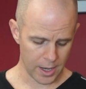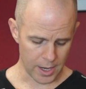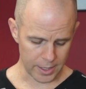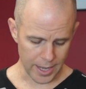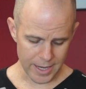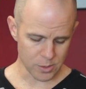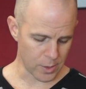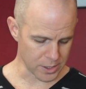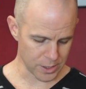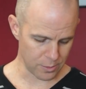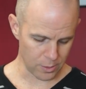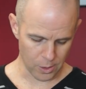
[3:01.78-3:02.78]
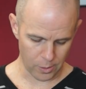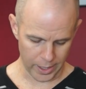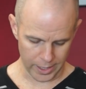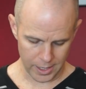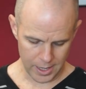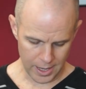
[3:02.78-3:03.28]
Last question real
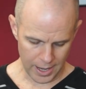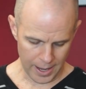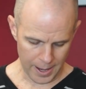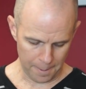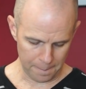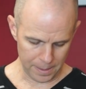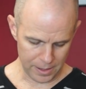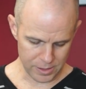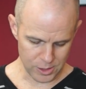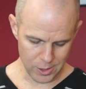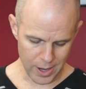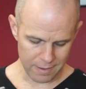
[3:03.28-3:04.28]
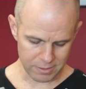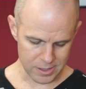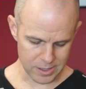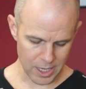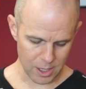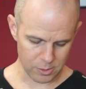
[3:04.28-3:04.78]
quick. Do you have to
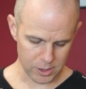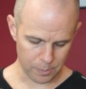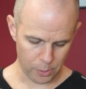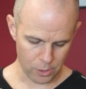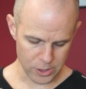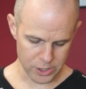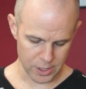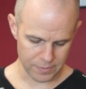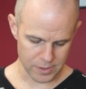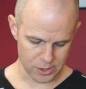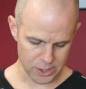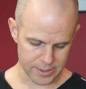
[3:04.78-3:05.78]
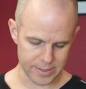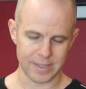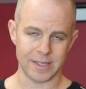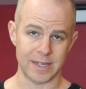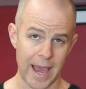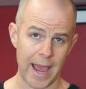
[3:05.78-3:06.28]
stay with the portion of suggested
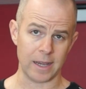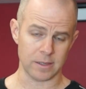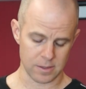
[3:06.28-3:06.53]
snacks?